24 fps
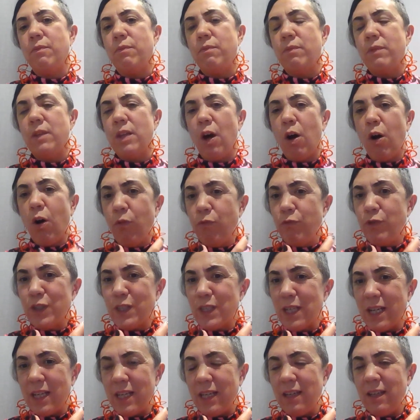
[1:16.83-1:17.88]

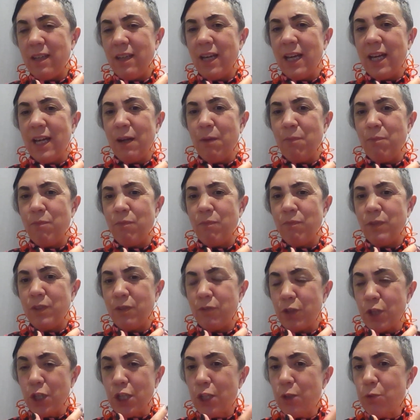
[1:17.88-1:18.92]
Obviously,
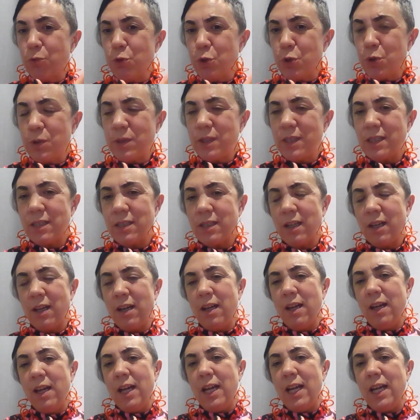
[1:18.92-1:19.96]
different cultures
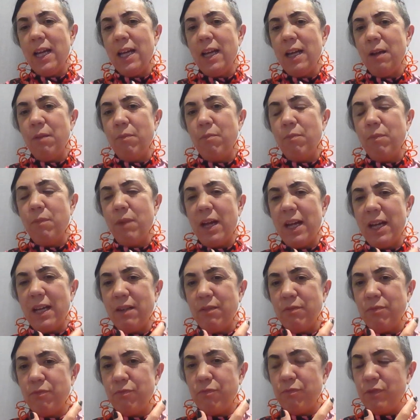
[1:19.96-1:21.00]
have
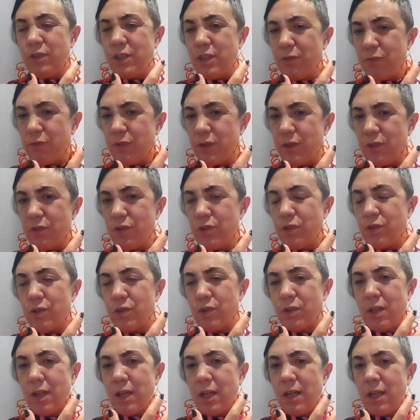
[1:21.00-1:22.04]
different
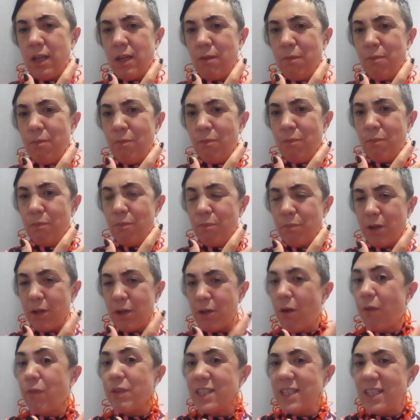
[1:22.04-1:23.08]

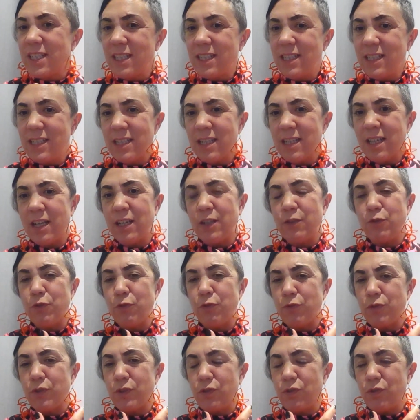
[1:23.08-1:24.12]
priorities, a
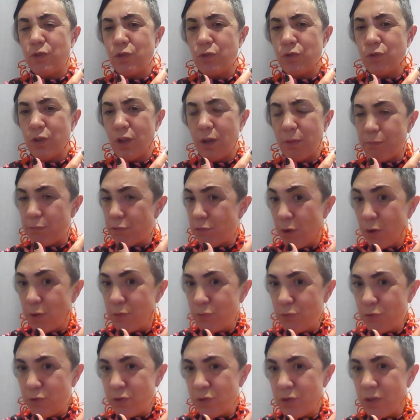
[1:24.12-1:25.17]
different
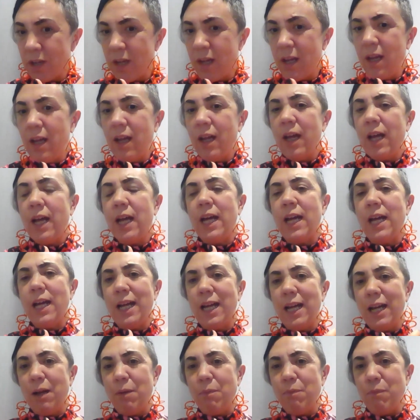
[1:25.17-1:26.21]
approach.
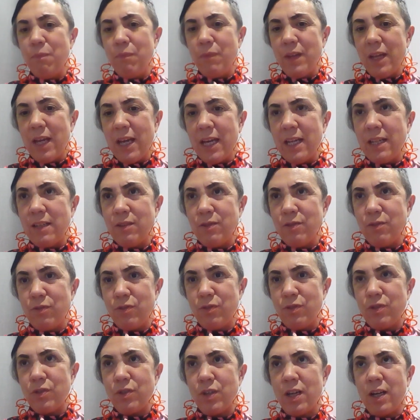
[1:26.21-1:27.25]
And
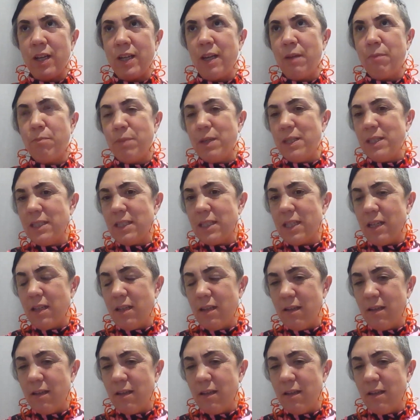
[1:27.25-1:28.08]
I am based in